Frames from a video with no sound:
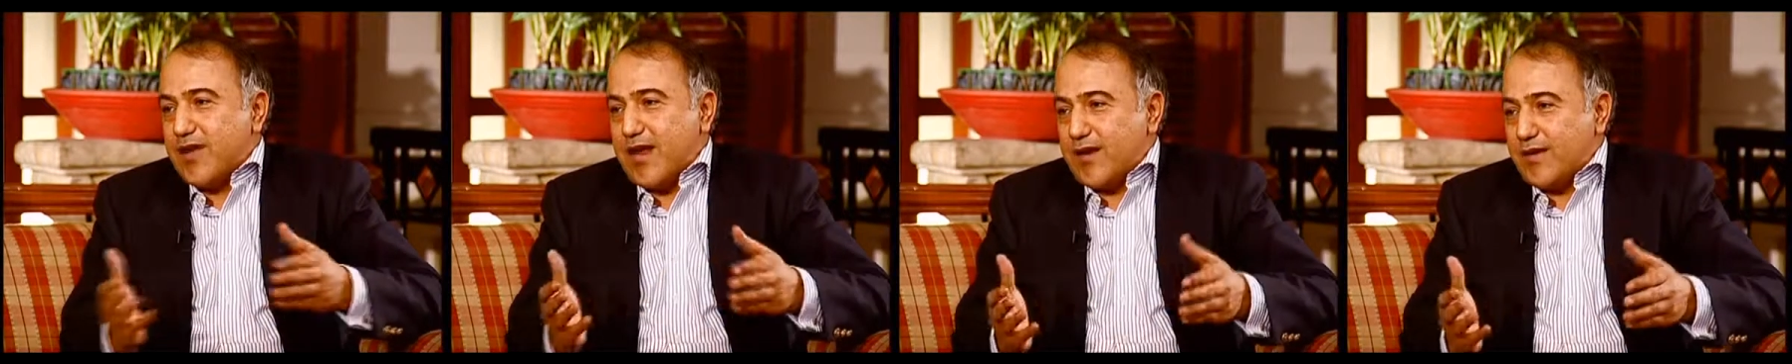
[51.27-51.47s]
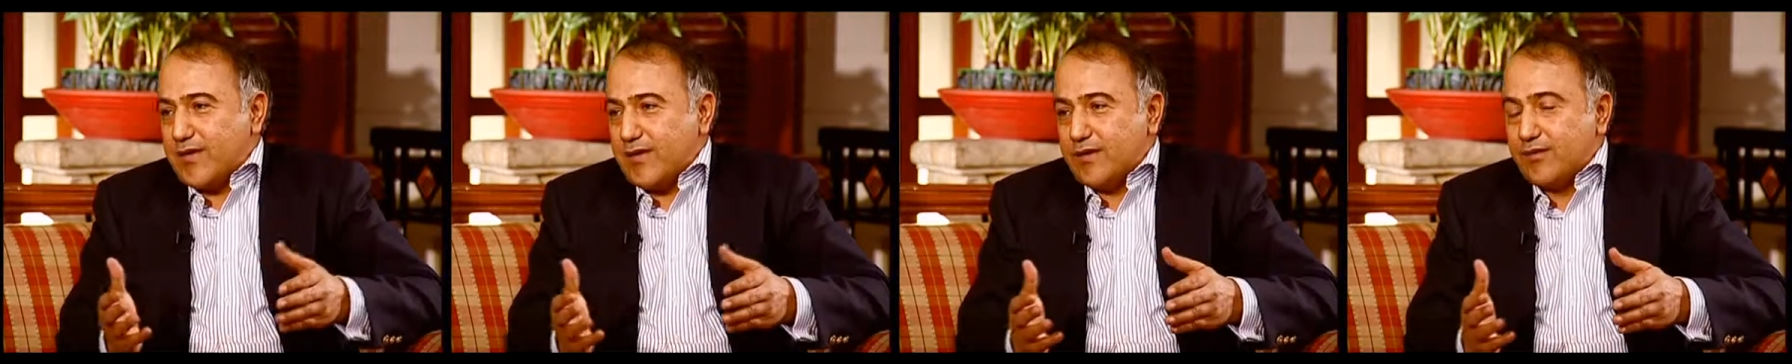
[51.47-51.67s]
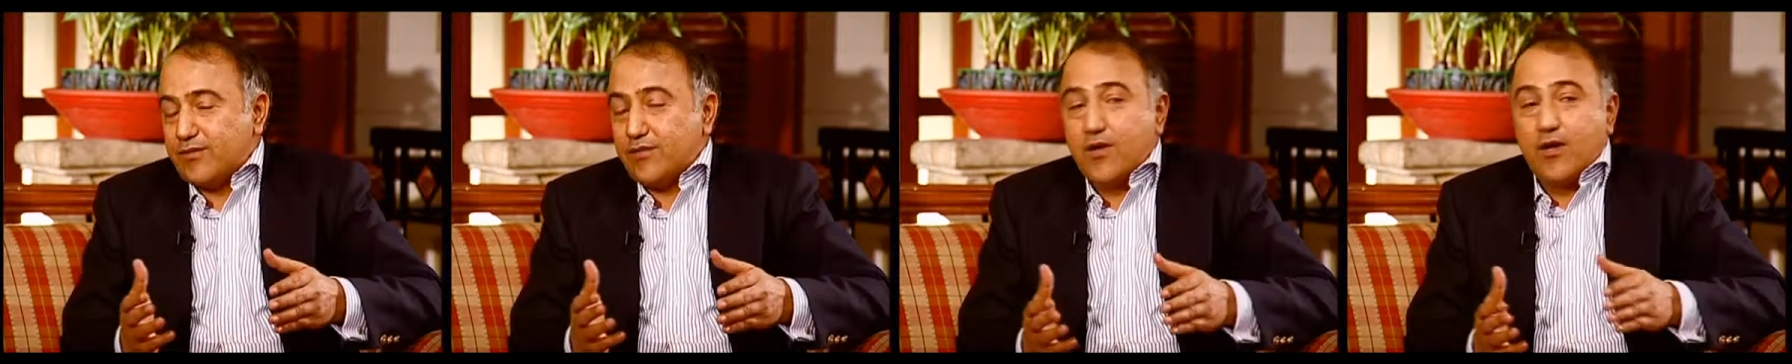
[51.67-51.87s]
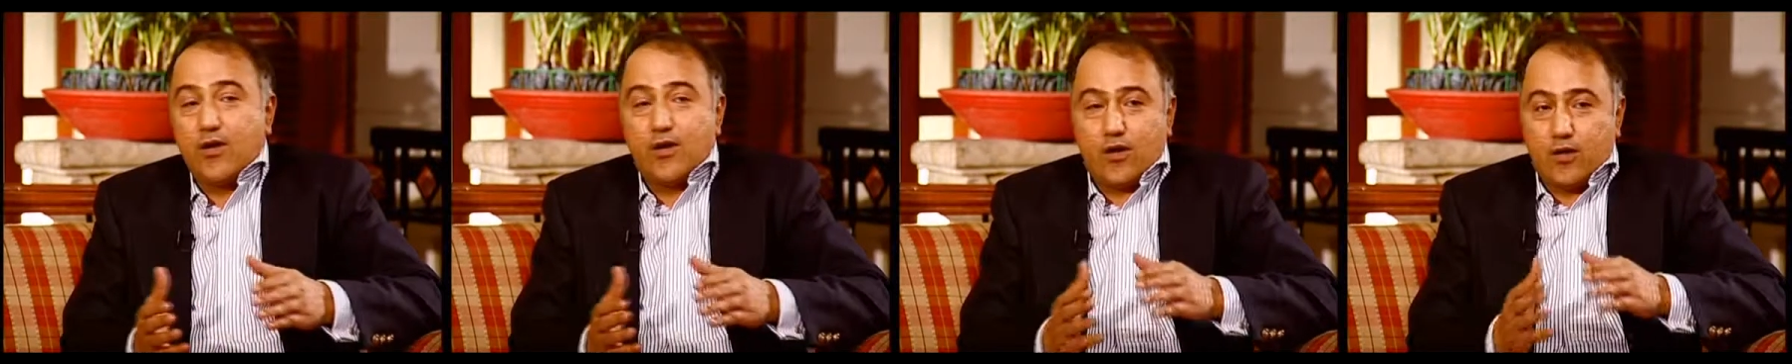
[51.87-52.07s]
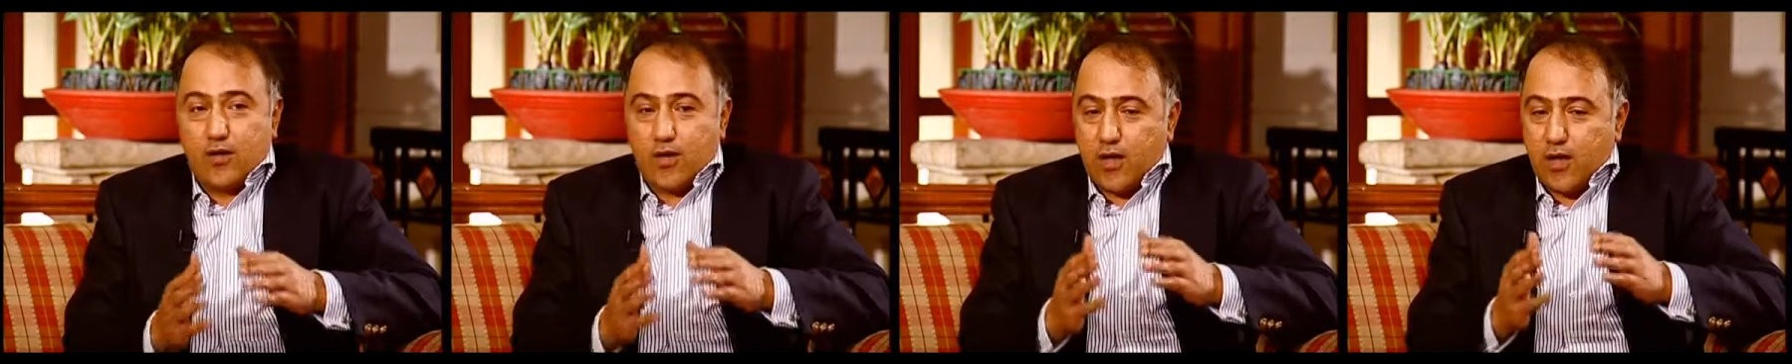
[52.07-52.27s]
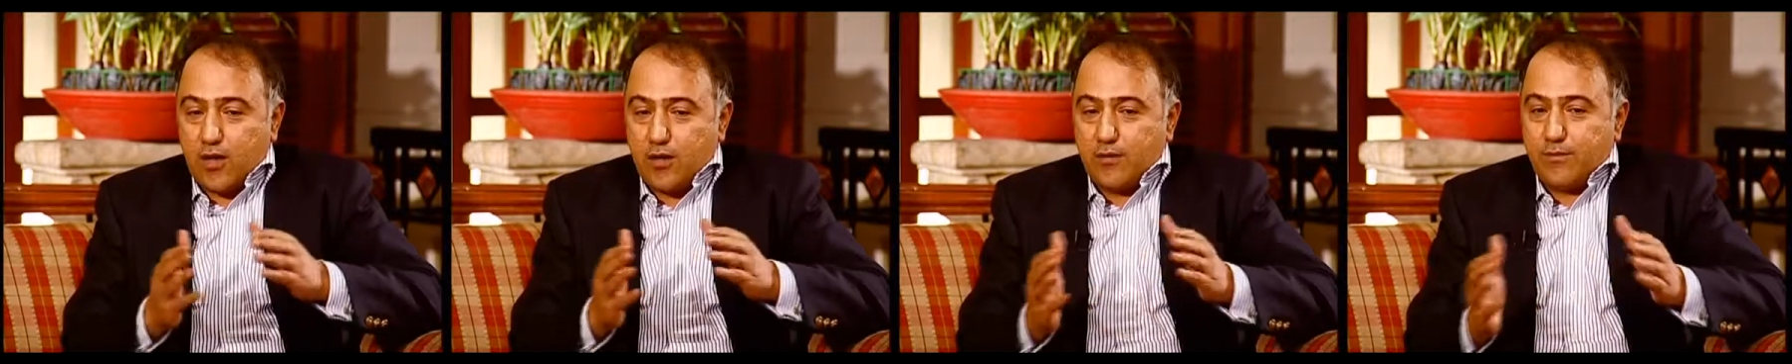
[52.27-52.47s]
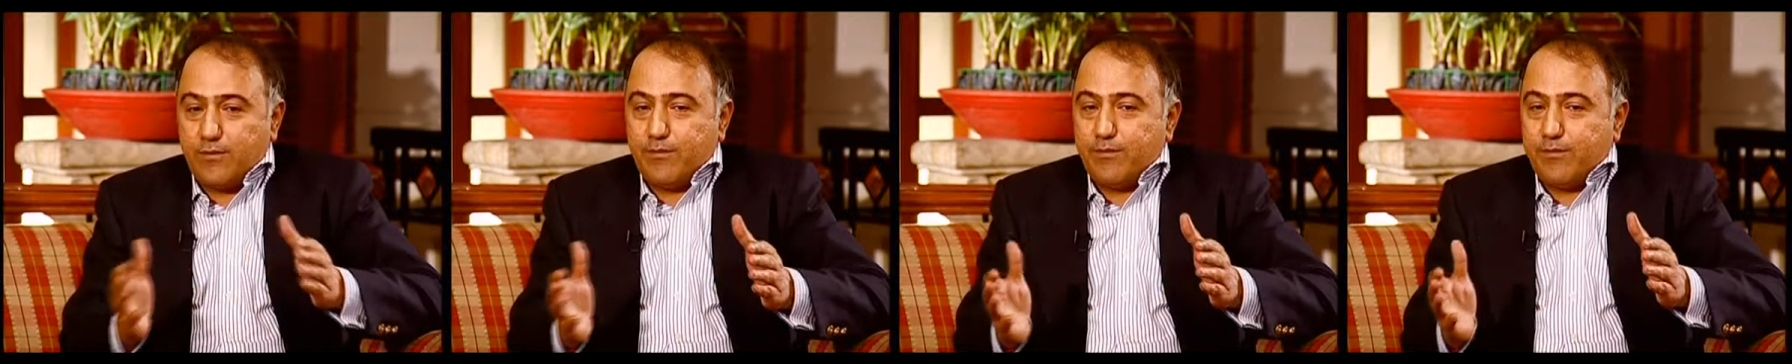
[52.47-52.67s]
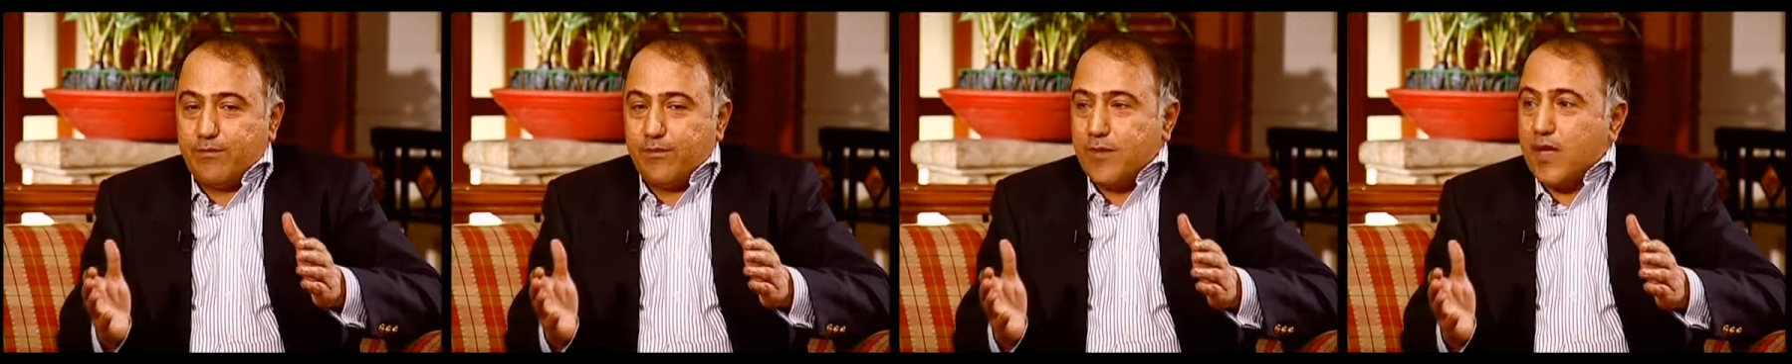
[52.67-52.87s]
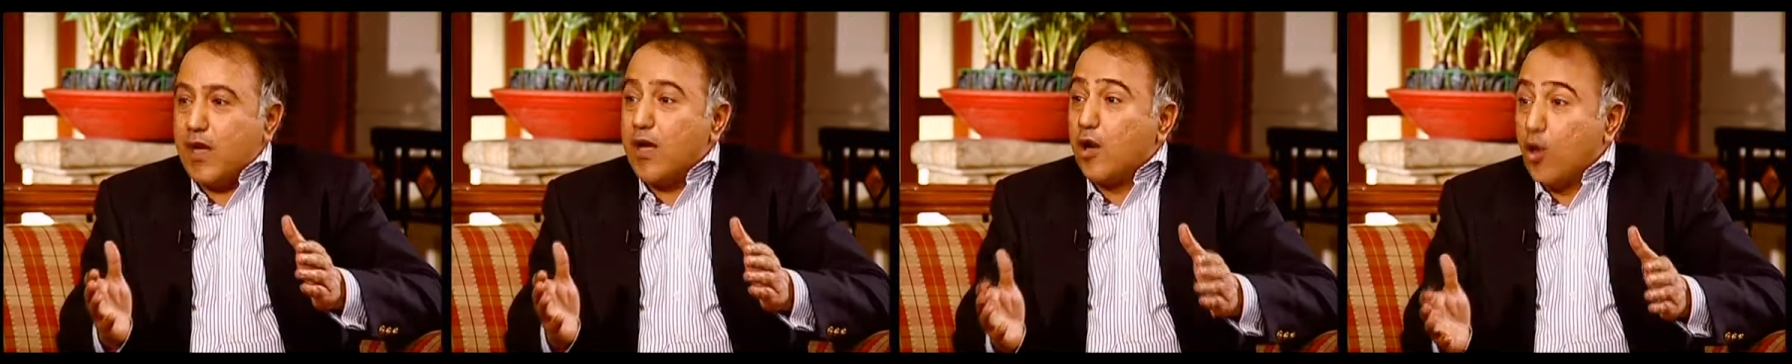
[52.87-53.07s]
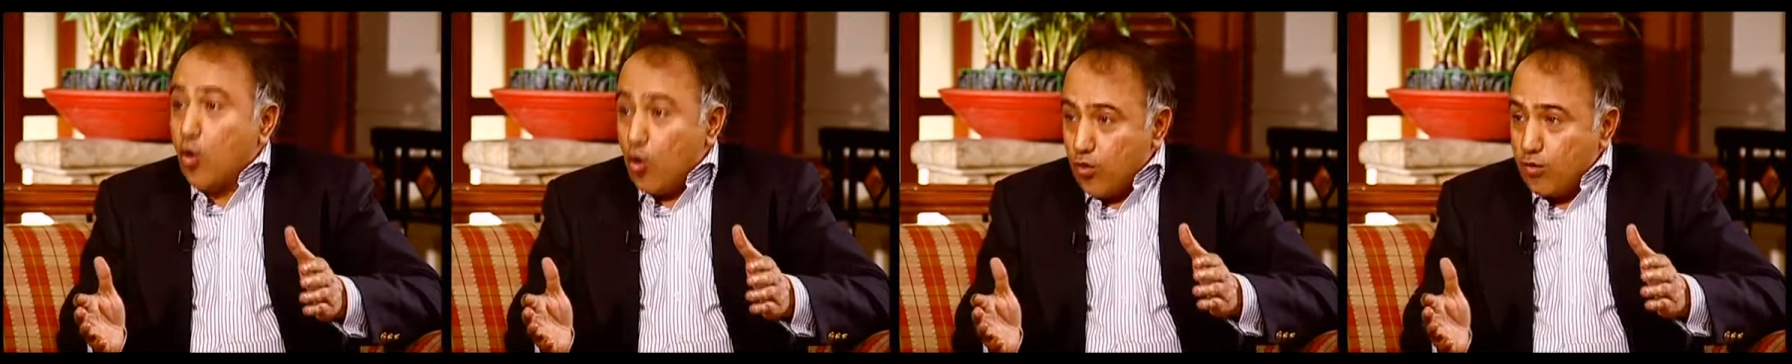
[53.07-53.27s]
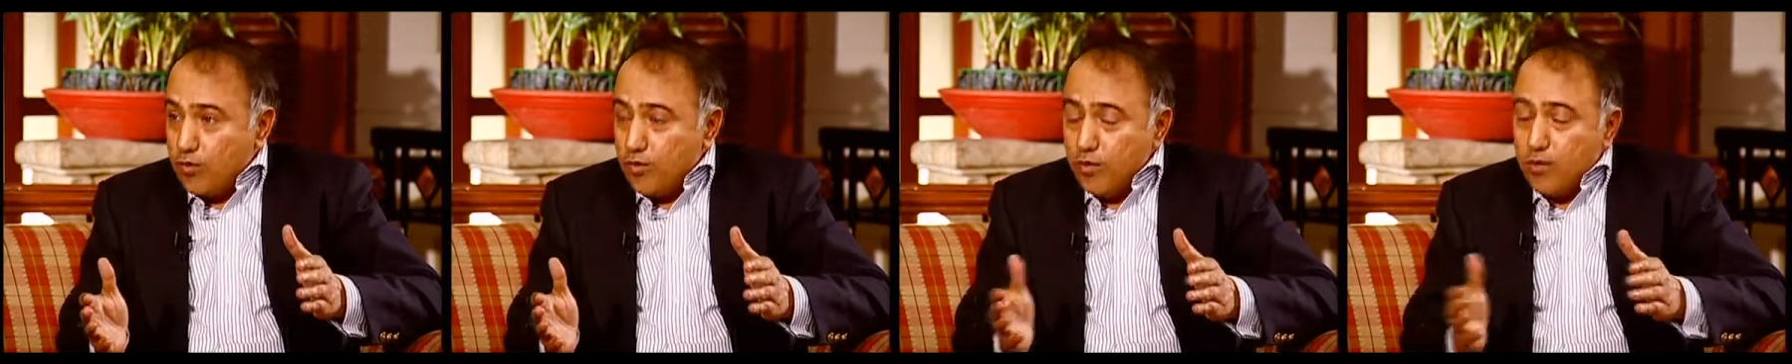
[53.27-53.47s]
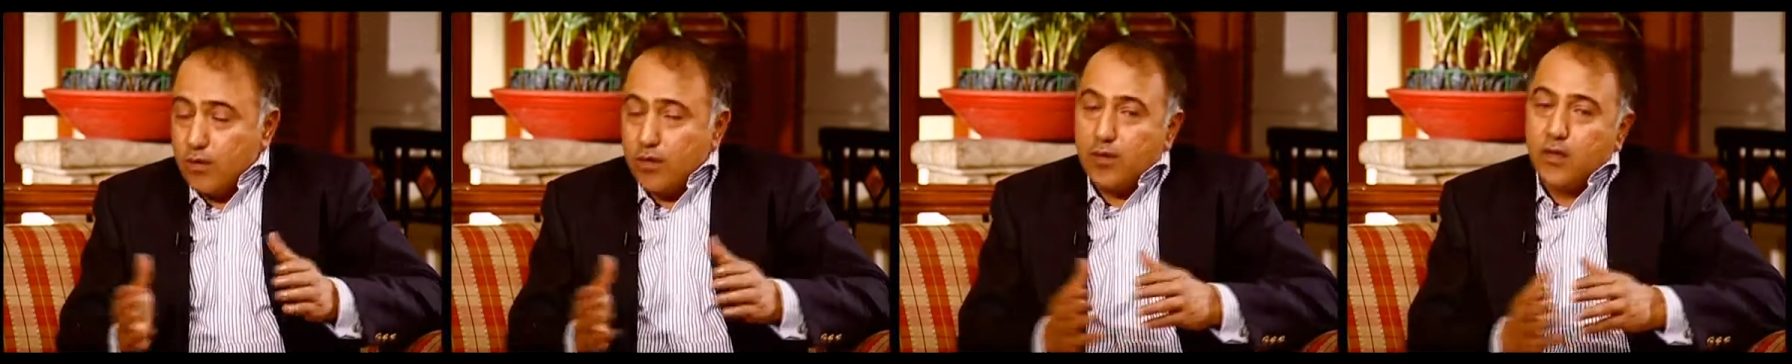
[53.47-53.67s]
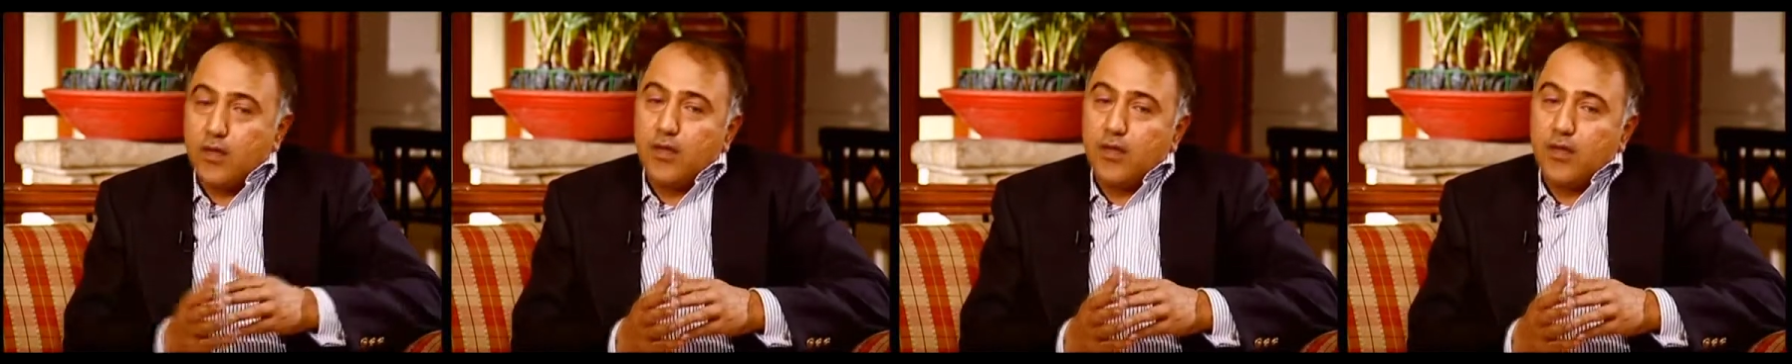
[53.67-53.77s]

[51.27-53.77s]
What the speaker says: charities alone.